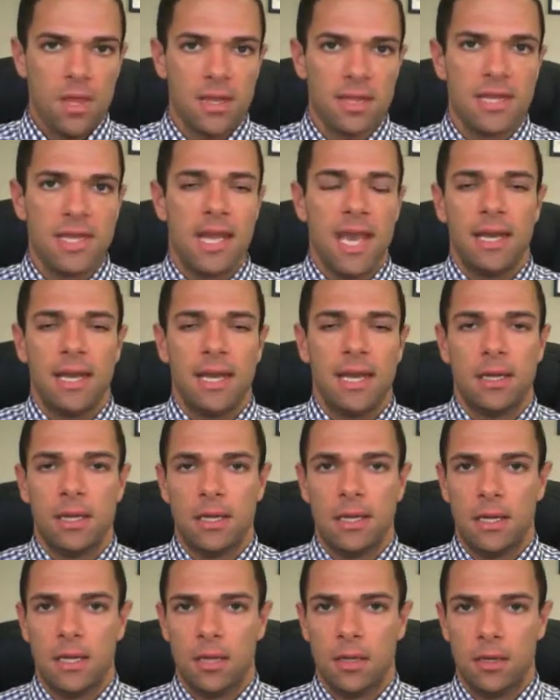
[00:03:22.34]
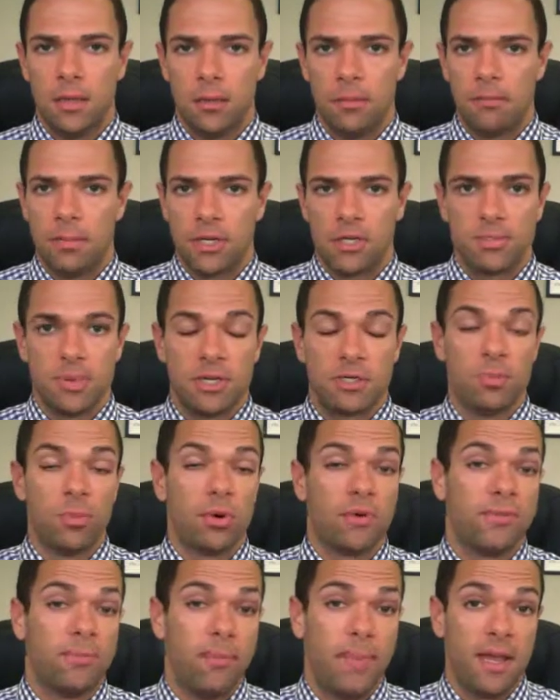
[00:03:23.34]
get much, much
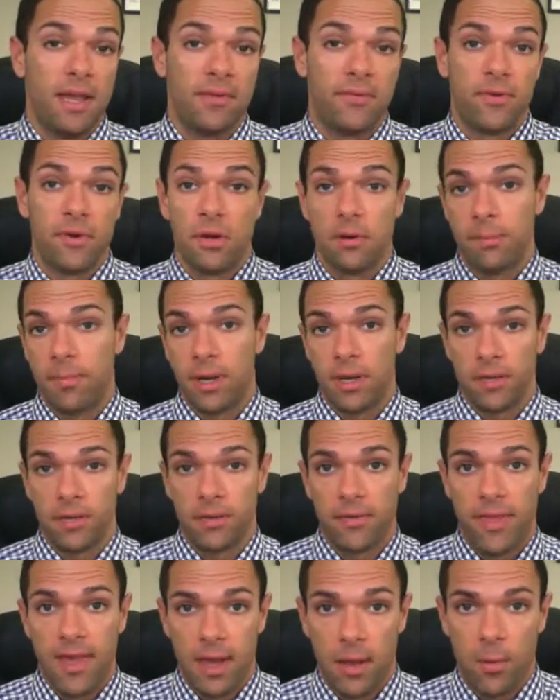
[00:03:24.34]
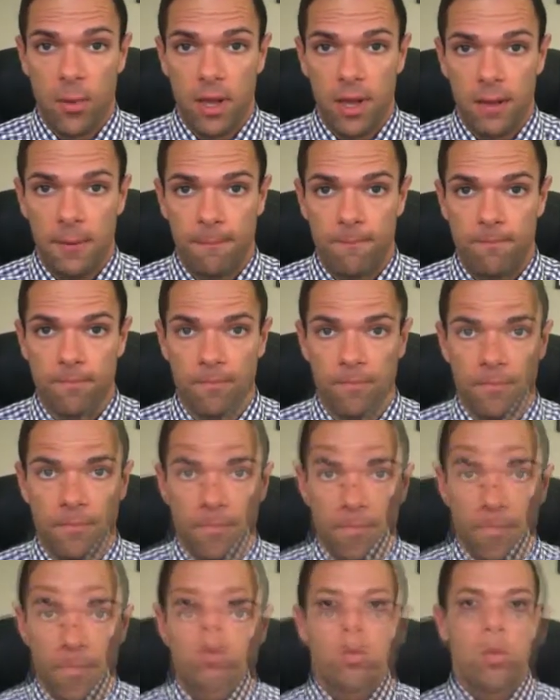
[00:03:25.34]
more bang for your buck that way.
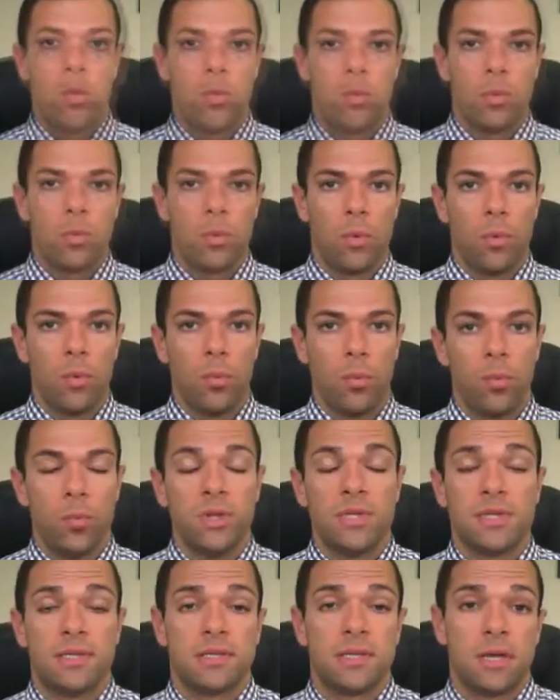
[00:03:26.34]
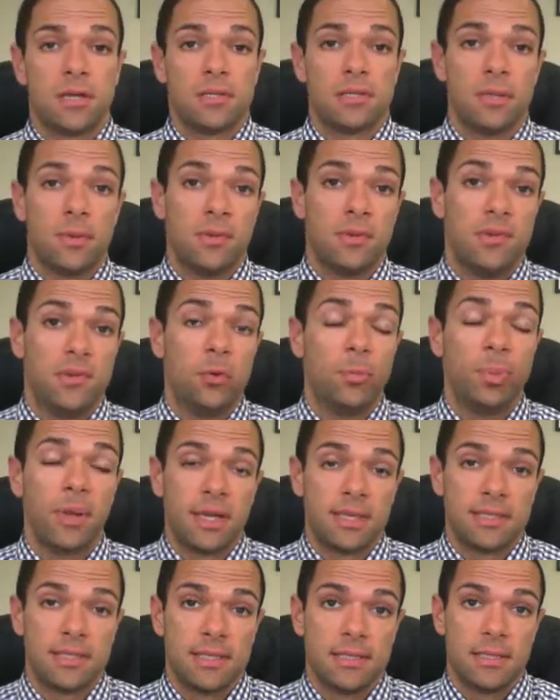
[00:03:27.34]
We discussed
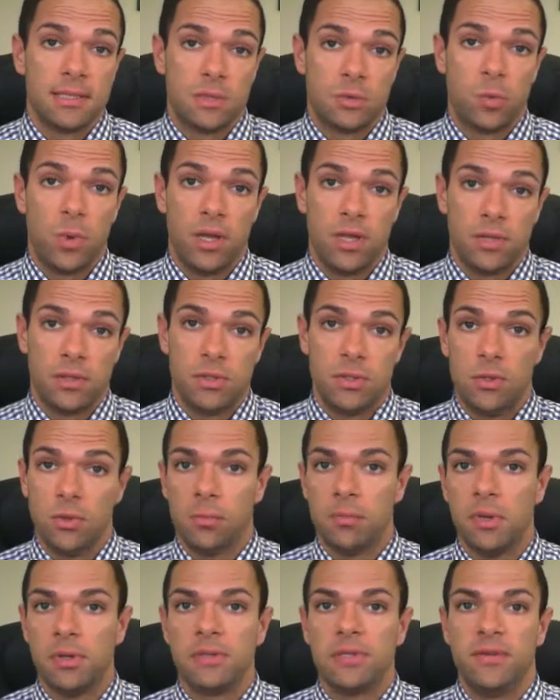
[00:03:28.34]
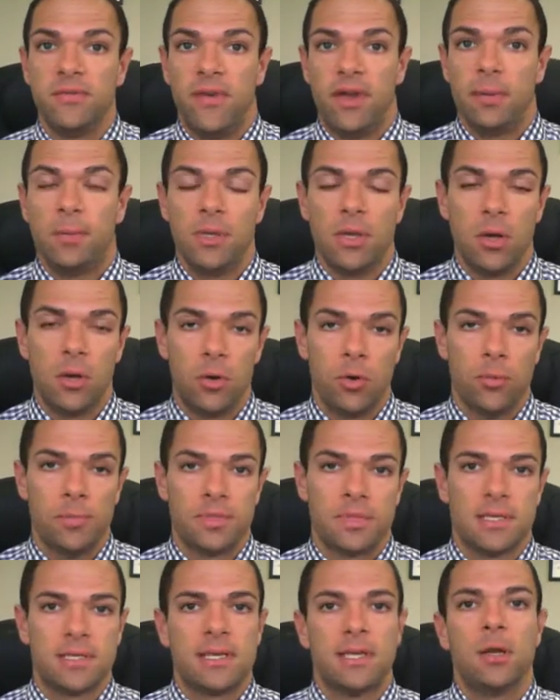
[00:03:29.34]
duplexes as well too, multifamily
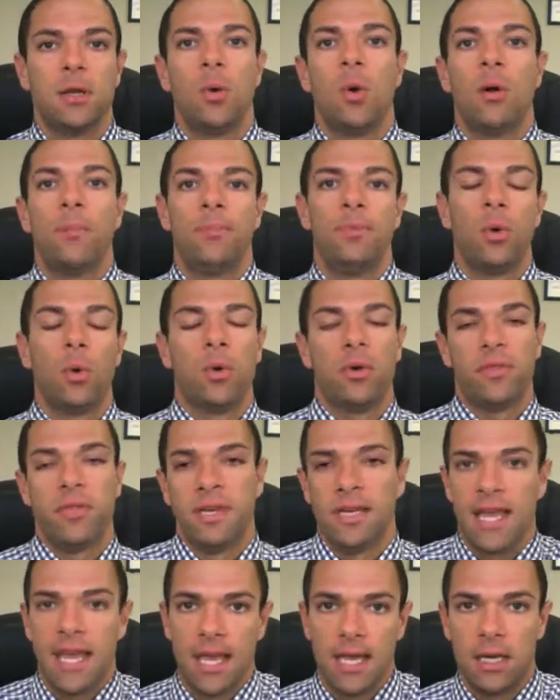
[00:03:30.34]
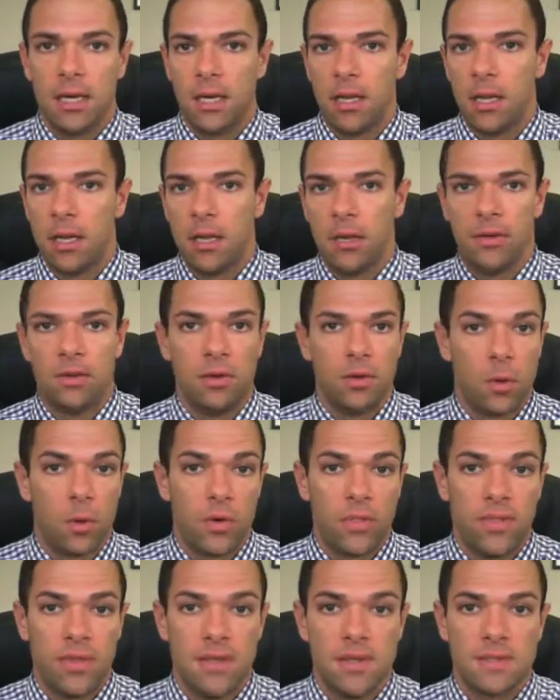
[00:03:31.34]
homes, because I know up north in Canada, in the
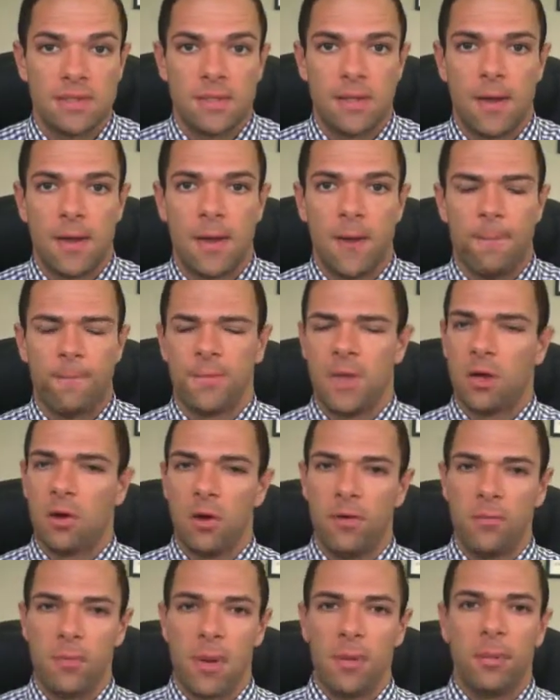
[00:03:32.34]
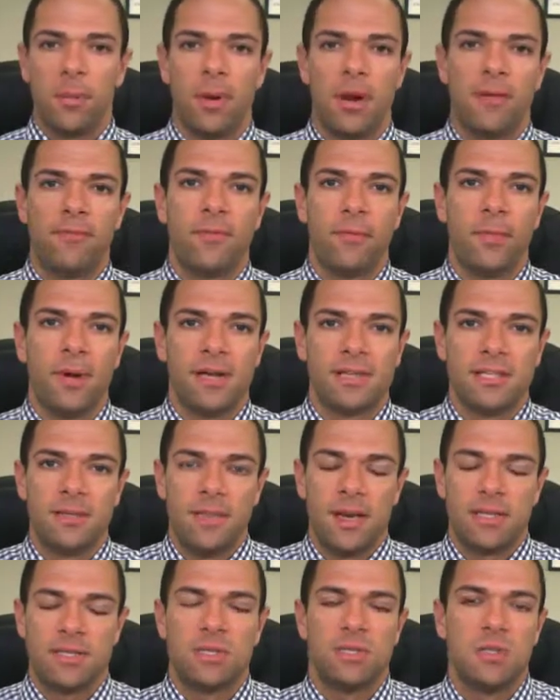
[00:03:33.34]
Northeast, I don't know if you remember, but I'm from Boston,
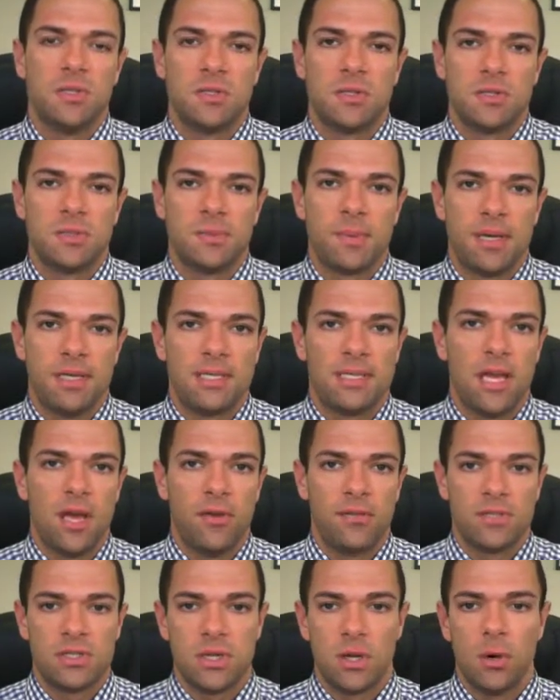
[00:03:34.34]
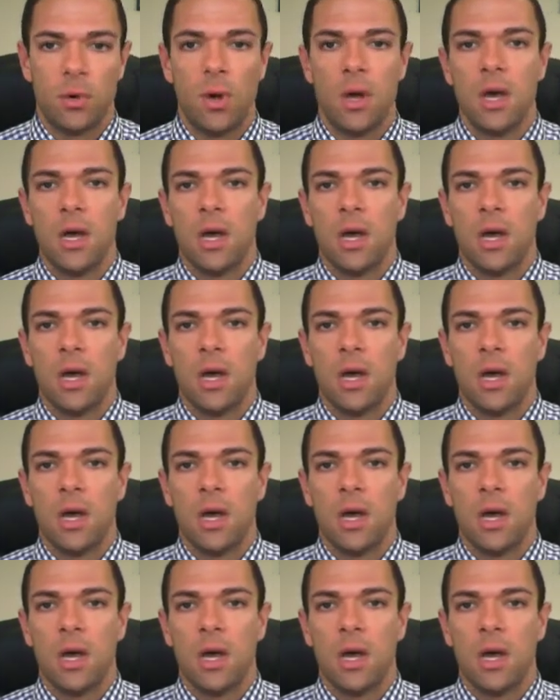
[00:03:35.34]
Massachusetts myself. So